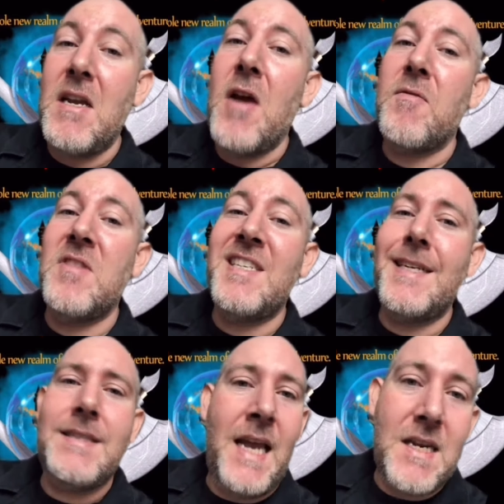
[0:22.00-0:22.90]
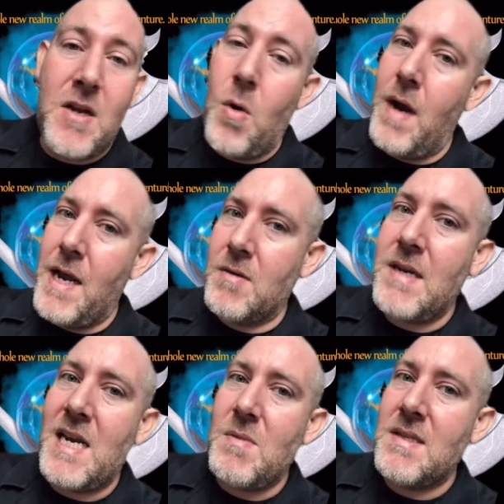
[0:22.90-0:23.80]
for the Nintendo
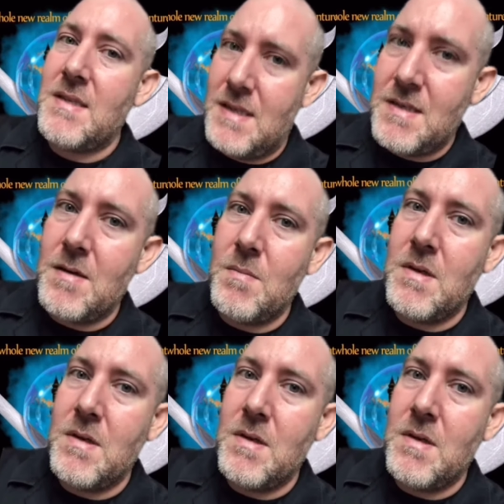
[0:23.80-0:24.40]
Entertainment System.